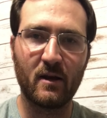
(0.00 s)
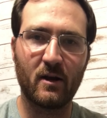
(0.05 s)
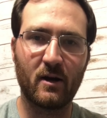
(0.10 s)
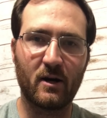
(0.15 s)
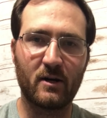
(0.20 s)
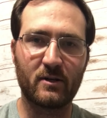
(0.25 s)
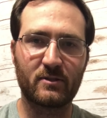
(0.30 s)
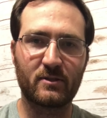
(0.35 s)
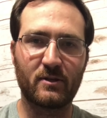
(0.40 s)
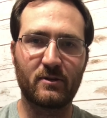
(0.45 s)

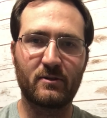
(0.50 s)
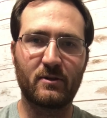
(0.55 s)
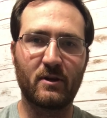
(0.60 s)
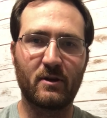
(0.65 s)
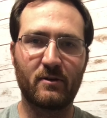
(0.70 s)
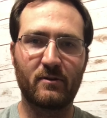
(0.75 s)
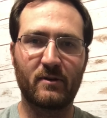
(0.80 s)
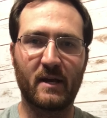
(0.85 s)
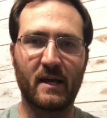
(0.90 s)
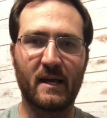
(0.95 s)
also
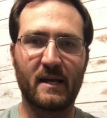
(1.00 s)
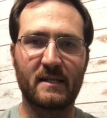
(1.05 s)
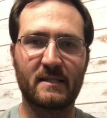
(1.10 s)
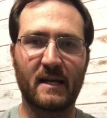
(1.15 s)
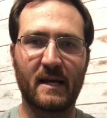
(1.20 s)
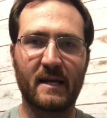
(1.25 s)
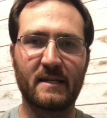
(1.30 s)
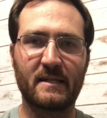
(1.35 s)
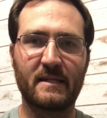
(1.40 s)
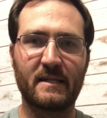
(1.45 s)
known as
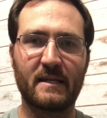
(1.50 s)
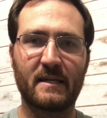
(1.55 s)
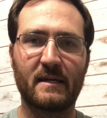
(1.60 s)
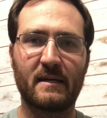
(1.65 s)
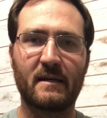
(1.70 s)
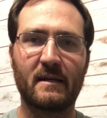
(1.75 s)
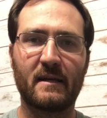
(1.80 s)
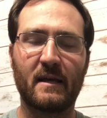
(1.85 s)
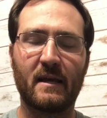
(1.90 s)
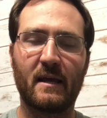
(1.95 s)

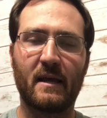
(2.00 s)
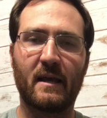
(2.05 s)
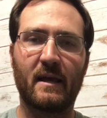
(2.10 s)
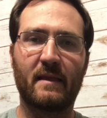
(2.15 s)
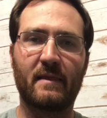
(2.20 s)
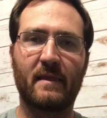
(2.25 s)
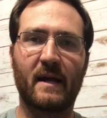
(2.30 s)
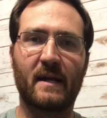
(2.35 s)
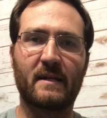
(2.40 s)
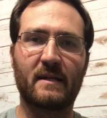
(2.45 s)
IDEA,
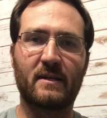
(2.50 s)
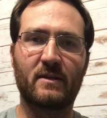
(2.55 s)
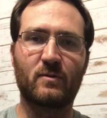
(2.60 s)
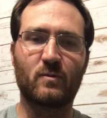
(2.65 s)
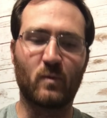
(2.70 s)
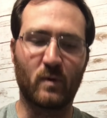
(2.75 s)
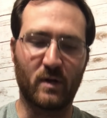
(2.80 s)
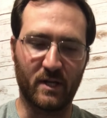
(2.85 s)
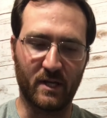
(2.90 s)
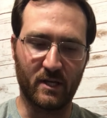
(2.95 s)
and that is
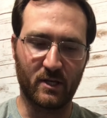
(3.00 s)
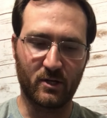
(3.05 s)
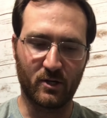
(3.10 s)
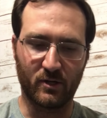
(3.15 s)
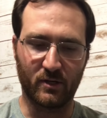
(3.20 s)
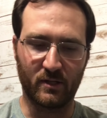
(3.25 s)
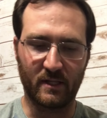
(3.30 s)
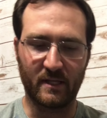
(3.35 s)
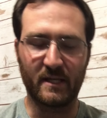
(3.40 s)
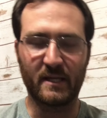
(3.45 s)
what it
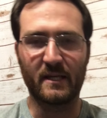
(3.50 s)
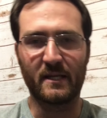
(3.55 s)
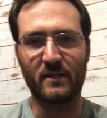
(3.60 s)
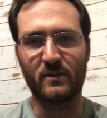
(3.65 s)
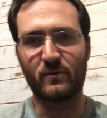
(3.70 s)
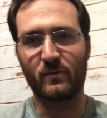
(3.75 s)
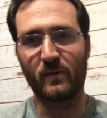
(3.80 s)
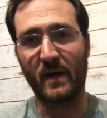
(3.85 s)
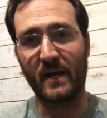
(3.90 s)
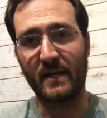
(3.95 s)
currently
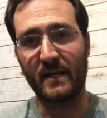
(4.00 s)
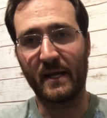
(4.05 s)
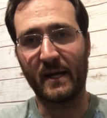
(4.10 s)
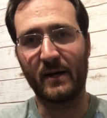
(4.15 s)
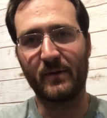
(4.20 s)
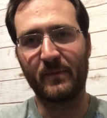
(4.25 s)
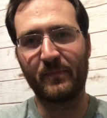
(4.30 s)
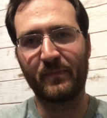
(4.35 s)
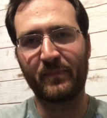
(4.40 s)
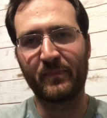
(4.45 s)
is right now.